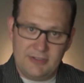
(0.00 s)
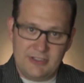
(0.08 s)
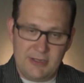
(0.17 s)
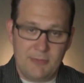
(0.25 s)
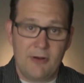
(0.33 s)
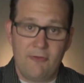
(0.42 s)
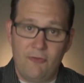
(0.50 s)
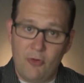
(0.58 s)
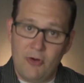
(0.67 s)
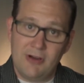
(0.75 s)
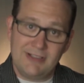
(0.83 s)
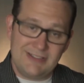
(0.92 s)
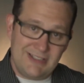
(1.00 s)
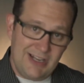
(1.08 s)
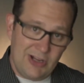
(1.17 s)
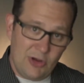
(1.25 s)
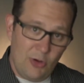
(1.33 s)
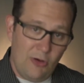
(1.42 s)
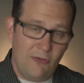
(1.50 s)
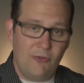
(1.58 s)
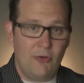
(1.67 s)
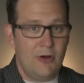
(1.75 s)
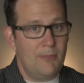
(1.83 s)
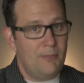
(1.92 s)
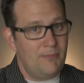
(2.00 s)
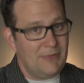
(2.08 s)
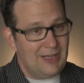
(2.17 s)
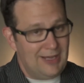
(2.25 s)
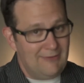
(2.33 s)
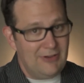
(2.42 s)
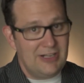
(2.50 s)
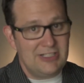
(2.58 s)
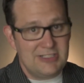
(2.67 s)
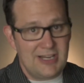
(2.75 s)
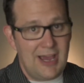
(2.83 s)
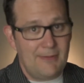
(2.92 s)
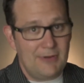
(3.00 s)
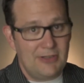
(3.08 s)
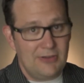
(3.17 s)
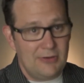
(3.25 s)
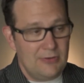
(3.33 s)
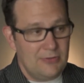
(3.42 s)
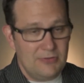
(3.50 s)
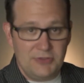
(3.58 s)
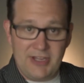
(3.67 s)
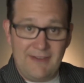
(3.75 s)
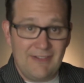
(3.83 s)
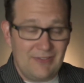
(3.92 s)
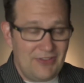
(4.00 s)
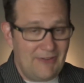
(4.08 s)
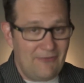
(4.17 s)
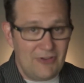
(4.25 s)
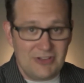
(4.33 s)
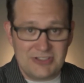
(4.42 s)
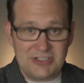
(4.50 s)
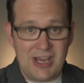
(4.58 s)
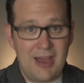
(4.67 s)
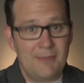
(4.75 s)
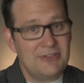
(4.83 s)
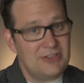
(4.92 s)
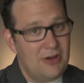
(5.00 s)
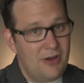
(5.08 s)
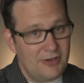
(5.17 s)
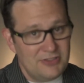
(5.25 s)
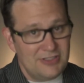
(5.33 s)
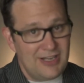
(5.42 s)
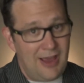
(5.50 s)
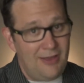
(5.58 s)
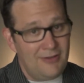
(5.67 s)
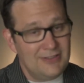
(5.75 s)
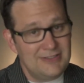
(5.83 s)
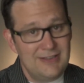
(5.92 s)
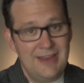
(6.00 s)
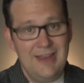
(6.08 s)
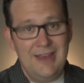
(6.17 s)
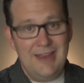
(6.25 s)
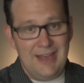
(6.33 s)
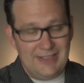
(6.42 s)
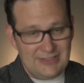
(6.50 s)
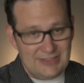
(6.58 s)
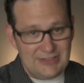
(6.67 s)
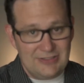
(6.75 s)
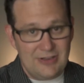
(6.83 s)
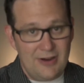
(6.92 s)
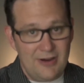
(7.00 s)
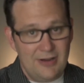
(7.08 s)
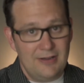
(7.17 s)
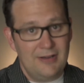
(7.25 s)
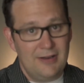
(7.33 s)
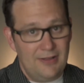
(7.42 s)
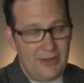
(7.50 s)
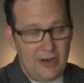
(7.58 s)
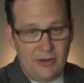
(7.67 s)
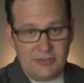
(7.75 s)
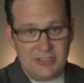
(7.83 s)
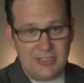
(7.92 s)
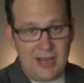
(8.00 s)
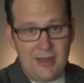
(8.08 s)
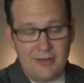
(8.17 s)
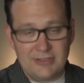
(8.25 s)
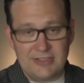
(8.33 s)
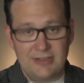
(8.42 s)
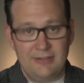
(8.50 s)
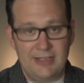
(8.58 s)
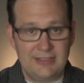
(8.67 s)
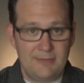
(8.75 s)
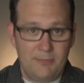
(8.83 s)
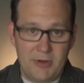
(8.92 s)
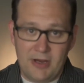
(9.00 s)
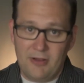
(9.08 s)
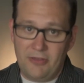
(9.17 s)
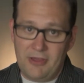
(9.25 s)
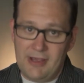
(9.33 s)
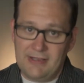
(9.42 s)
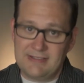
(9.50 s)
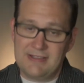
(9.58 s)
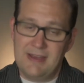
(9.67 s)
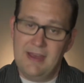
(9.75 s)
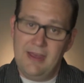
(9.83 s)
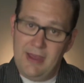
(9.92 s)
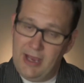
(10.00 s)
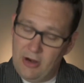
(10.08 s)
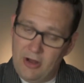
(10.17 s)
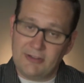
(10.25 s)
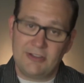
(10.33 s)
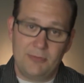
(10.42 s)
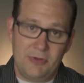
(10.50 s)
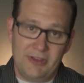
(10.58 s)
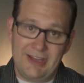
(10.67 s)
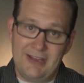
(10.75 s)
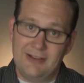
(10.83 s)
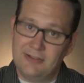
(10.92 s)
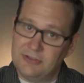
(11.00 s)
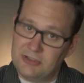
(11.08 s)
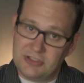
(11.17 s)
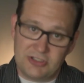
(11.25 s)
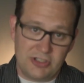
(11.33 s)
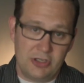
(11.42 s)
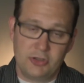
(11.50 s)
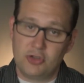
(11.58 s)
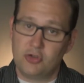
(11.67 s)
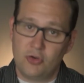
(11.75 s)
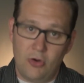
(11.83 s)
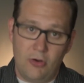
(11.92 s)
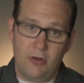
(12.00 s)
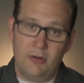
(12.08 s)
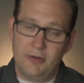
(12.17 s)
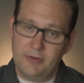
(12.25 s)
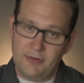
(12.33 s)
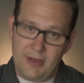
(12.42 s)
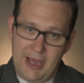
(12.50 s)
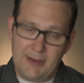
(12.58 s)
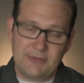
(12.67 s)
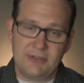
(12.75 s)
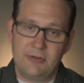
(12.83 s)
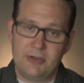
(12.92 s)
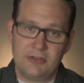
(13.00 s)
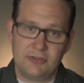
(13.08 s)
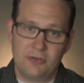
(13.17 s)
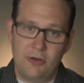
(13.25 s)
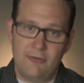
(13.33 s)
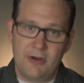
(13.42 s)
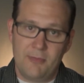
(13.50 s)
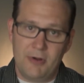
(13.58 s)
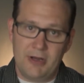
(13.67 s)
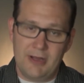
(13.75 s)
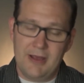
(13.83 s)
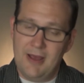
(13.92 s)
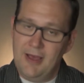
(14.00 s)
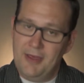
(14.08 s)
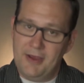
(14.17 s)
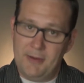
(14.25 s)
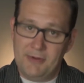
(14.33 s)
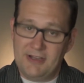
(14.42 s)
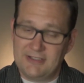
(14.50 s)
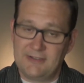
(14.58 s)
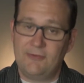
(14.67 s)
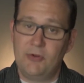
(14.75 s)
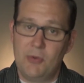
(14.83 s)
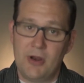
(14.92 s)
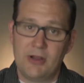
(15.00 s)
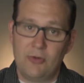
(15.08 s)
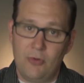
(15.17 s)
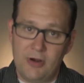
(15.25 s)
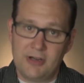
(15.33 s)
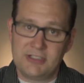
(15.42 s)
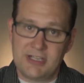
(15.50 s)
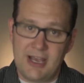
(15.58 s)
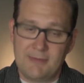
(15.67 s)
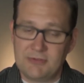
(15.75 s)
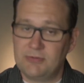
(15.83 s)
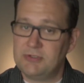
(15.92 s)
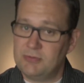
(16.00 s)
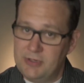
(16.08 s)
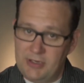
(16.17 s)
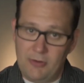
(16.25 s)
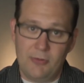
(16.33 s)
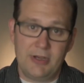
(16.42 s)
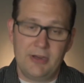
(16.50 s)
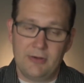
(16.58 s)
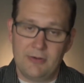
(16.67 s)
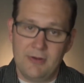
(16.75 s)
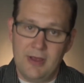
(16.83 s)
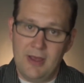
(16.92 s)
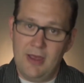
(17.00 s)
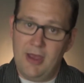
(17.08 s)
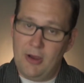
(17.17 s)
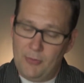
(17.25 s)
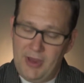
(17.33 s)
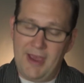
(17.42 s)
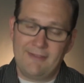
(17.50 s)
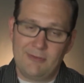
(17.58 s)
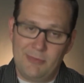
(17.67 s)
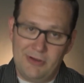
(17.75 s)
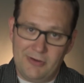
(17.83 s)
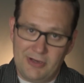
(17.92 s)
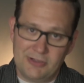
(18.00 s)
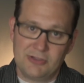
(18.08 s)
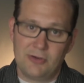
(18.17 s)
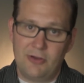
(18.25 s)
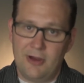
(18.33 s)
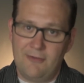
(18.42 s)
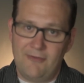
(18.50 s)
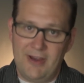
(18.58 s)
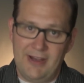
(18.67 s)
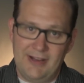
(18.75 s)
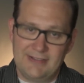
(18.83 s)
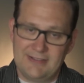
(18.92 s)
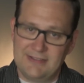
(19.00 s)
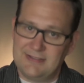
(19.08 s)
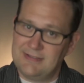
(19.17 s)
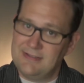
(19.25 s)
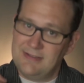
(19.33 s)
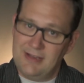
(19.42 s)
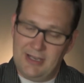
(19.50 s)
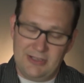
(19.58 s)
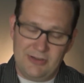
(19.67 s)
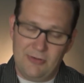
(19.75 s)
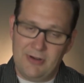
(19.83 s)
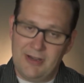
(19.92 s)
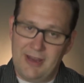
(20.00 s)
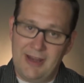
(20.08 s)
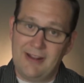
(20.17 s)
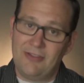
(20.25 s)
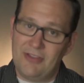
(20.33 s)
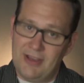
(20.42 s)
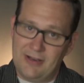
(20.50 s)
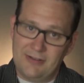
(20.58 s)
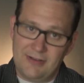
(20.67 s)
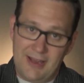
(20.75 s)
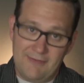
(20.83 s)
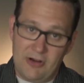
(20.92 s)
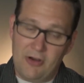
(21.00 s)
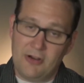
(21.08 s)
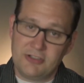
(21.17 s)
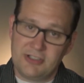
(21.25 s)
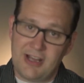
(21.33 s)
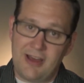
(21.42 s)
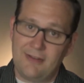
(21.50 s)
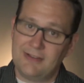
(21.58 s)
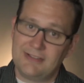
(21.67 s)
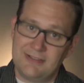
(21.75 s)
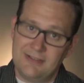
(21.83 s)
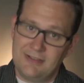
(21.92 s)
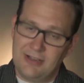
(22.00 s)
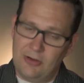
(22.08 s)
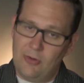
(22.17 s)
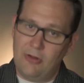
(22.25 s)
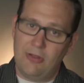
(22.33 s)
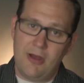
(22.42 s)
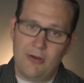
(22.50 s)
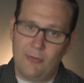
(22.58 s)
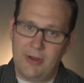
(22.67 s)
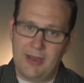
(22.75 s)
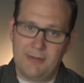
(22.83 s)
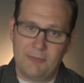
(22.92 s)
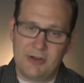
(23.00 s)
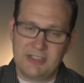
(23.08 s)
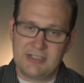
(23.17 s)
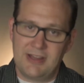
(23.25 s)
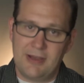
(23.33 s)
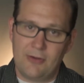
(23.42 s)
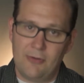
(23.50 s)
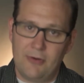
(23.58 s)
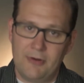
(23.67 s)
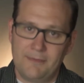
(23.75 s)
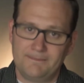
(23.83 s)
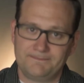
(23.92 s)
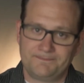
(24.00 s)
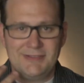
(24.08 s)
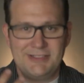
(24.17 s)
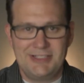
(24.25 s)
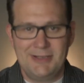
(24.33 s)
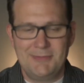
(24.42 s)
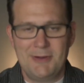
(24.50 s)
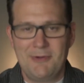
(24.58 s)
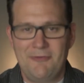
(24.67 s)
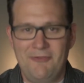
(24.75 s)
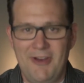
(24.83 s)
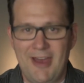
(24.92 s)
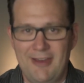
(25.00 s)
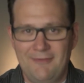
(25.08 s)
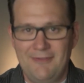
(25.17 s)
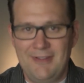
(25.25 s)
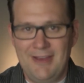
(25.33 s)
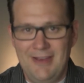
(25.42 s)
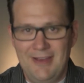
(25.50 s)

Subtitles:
tip number 4 is set a goal for it. Give it a job to do. Even if that first job is $100, it's a start. And that $100 can lead to bigger things and ultimately just control, absolute control of our money. Now, because if we want to quit our jobs, which we know we do, we have to be able to control our finances. And doing anything, even $100, can go a long way in reaching that goal. Tip number 5